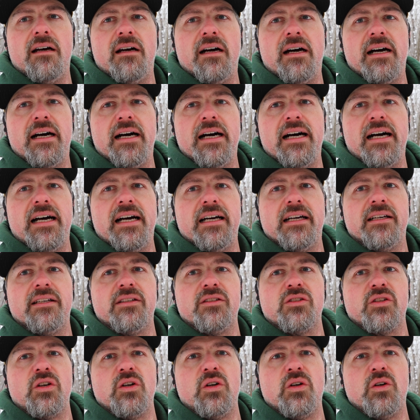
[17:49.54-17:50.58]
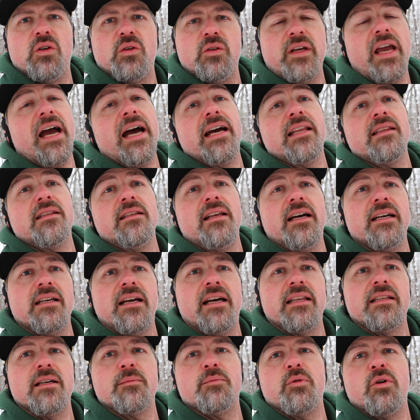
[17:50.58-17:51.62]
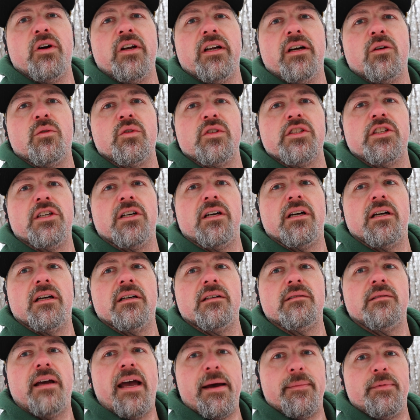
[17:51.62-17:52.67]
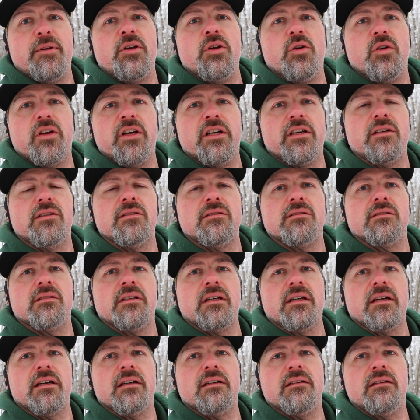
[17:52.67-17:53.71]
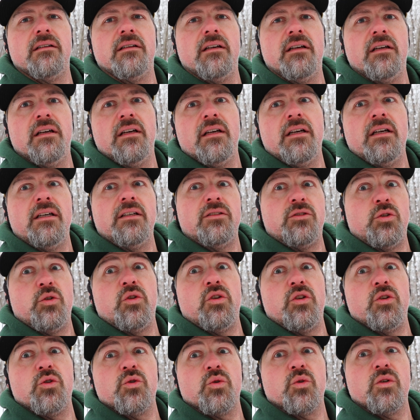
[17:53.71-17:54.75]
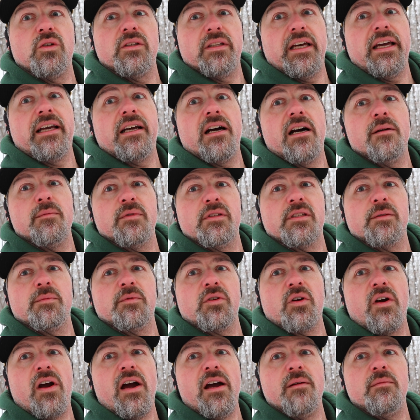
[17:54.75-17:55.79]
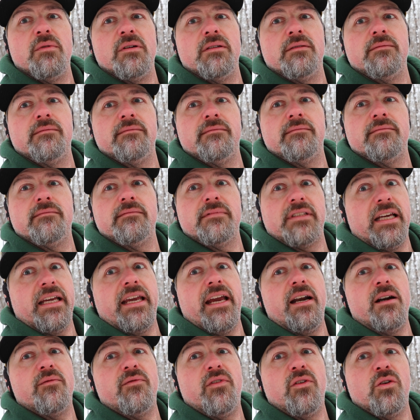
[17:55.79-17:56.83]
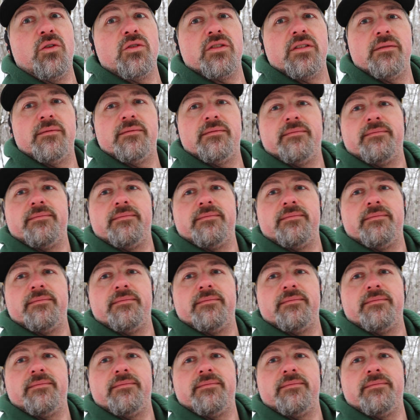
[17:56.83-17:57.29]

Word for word: Uh, so yeah, at, at, that point, I'll wish you a happy new year and uh, do the usual like, comment, subscribe. Take care, folks.